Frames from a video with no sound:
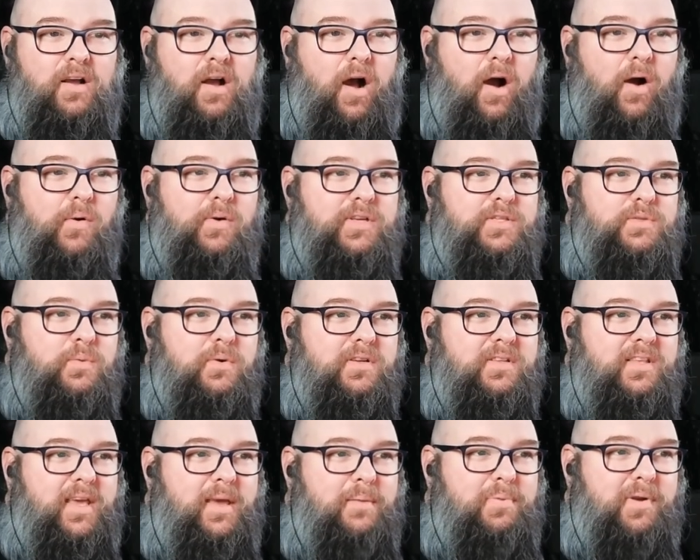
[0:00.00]
Always
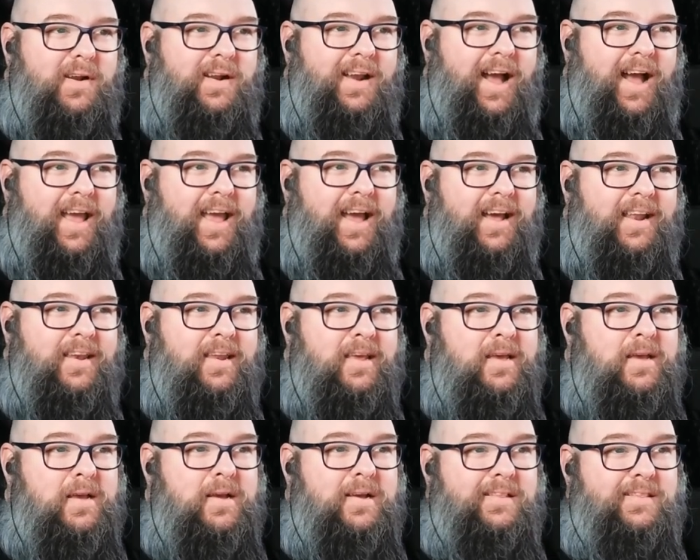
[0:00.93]
worth keeping an eye on.
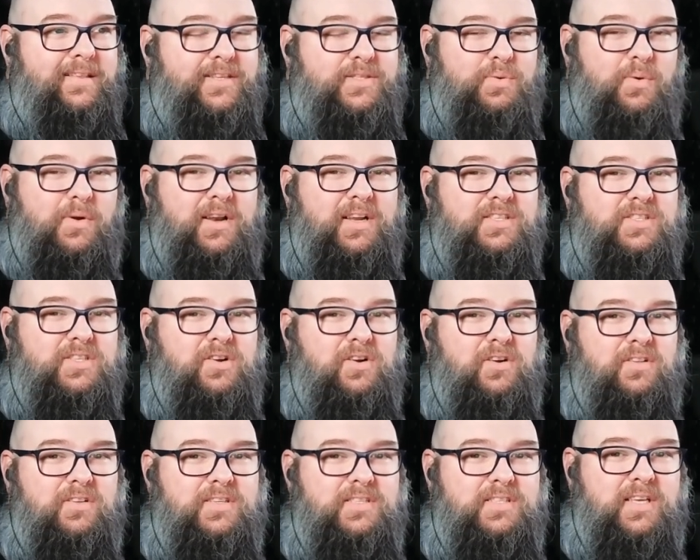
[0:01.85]
This one is
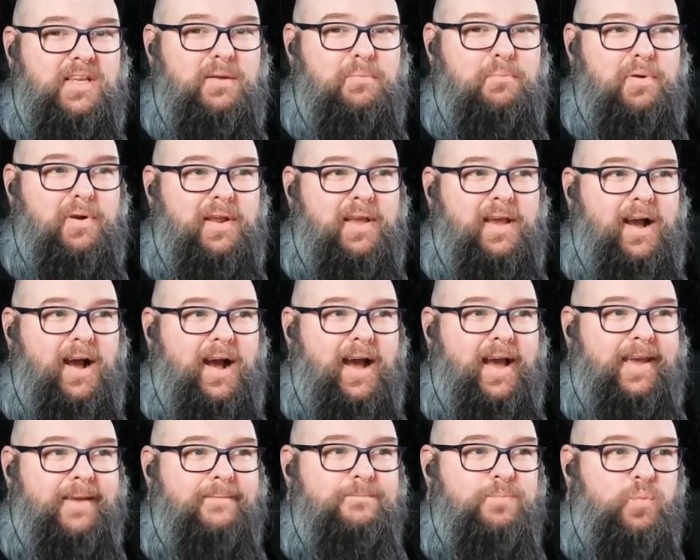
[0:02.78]
currently sitting pretty
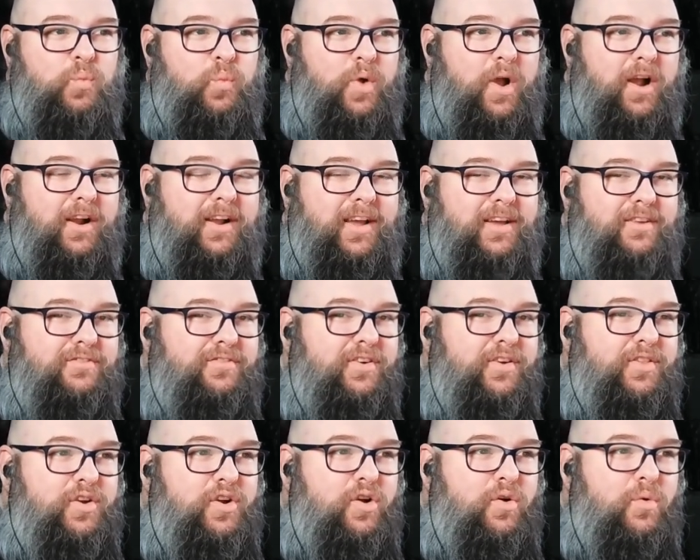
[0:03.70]
high. We are getting
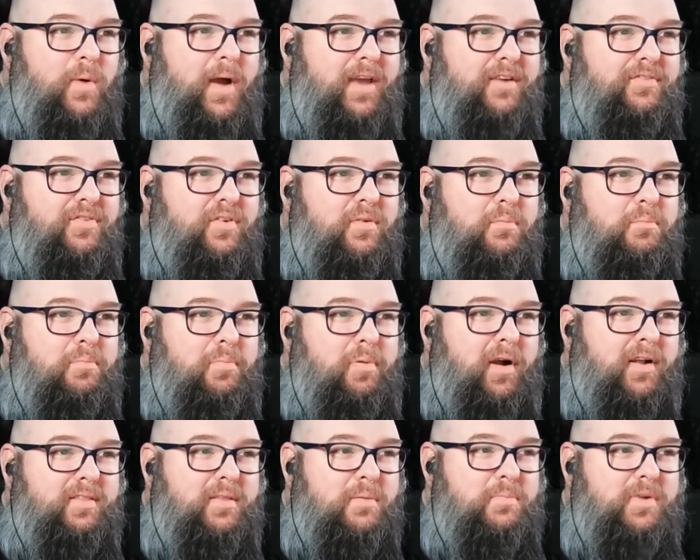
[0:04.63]
further away from
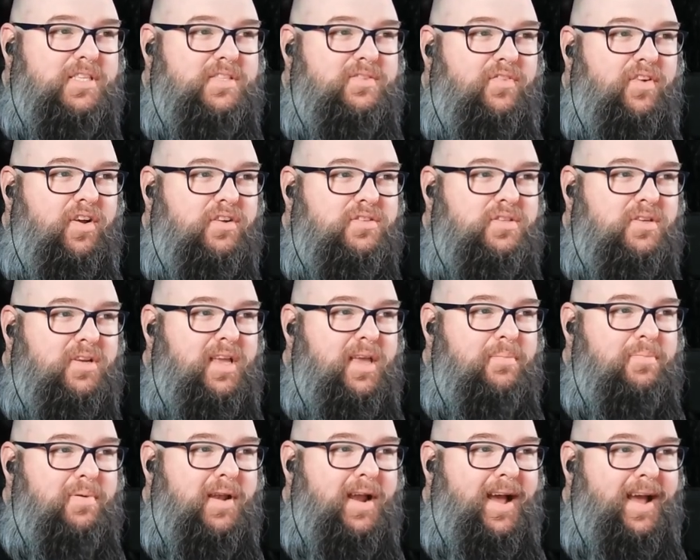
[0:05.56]
Part the Misfill, so
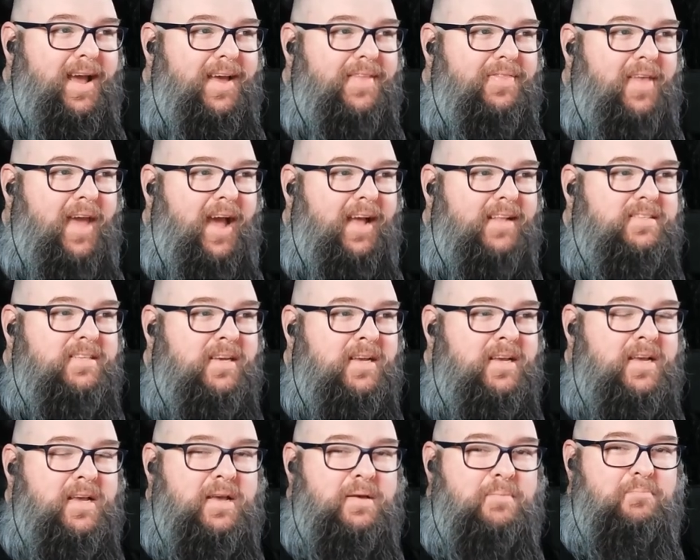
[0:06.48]
keep an eye on that.
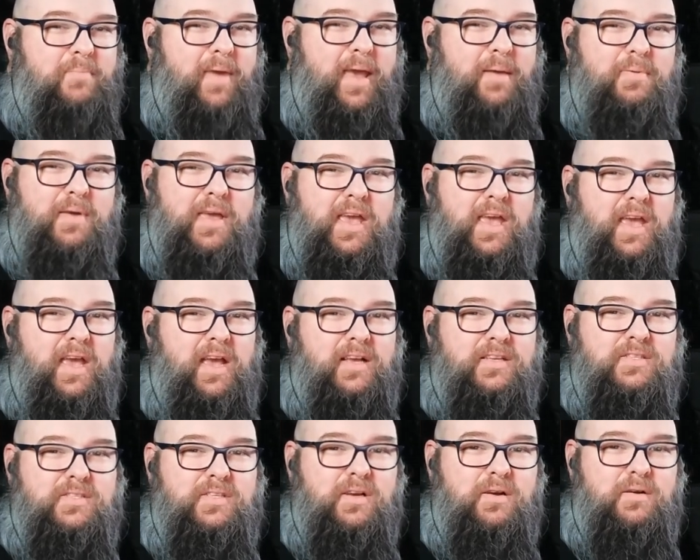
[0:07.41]
Maybe
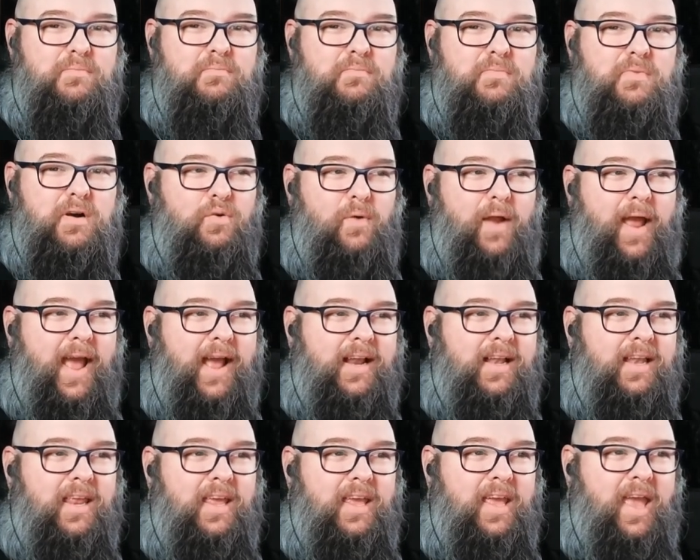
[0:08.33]
some
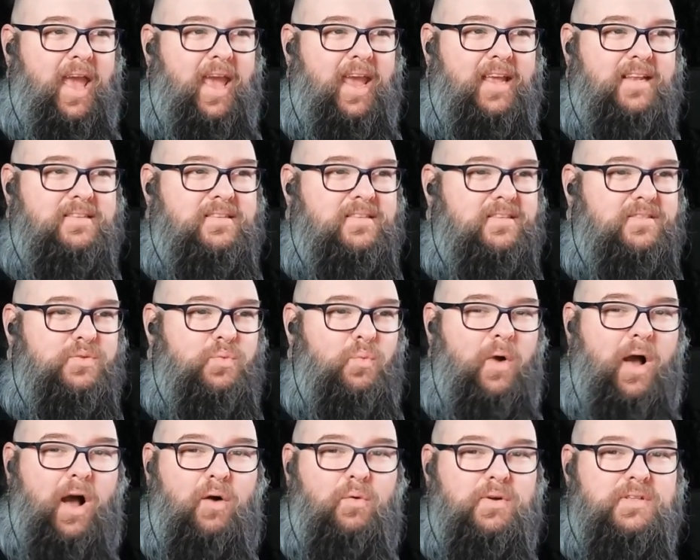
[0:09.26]
Arachne hate as
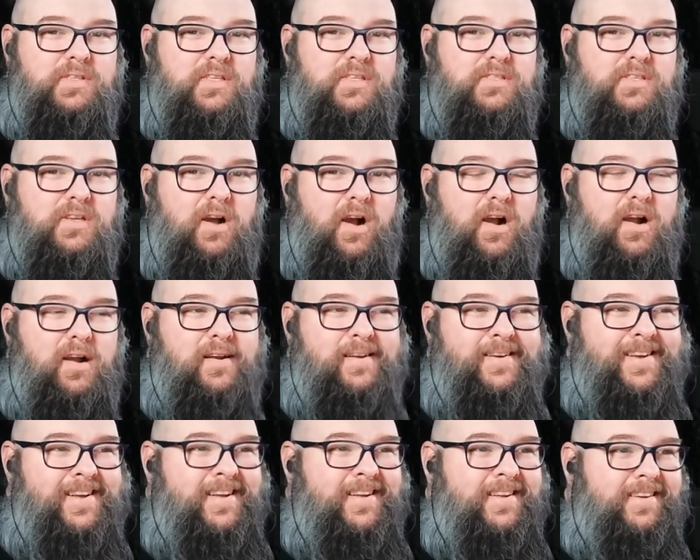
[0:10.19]
well with this card.
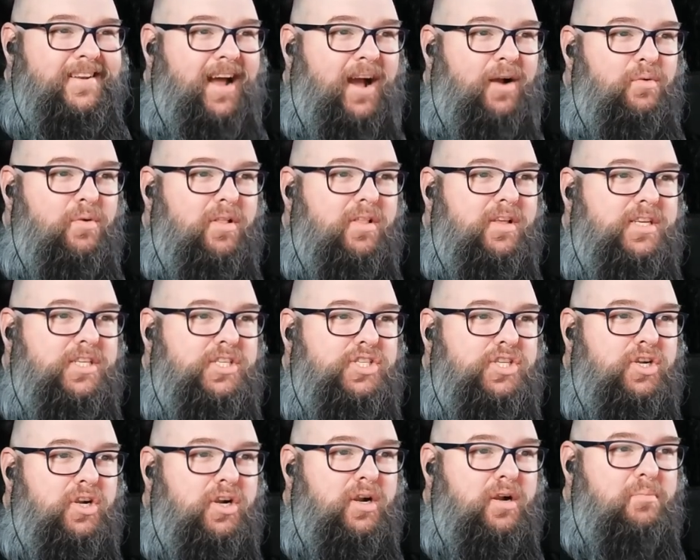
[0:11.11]
Not really
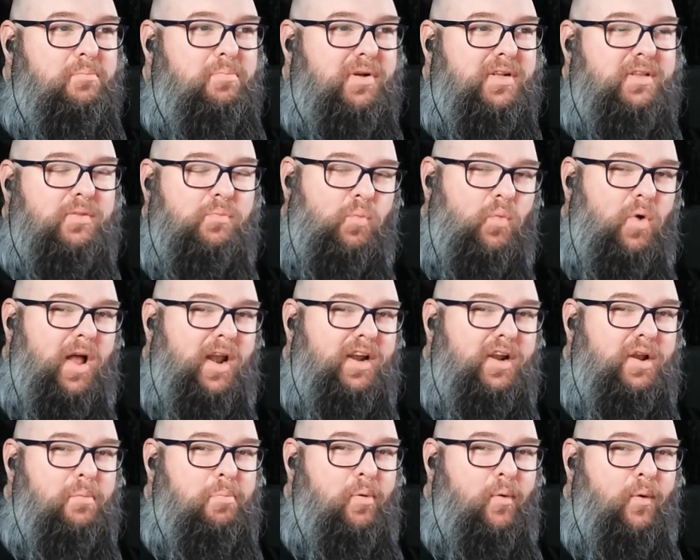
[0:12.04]
sure, but wanted
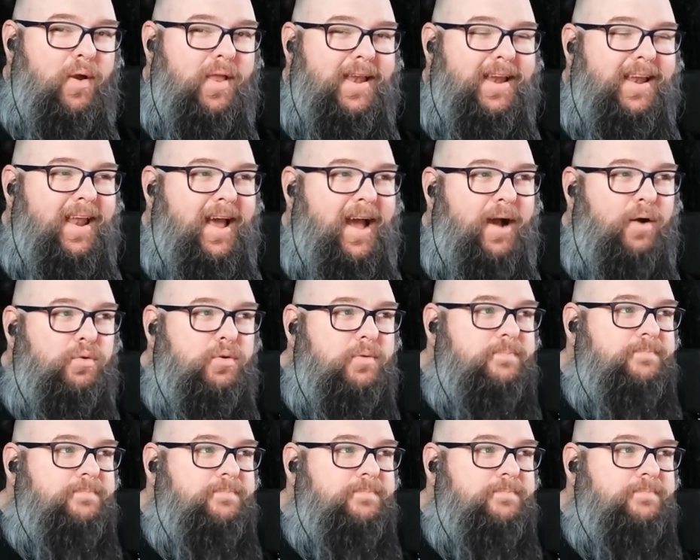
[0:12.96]
to point it out.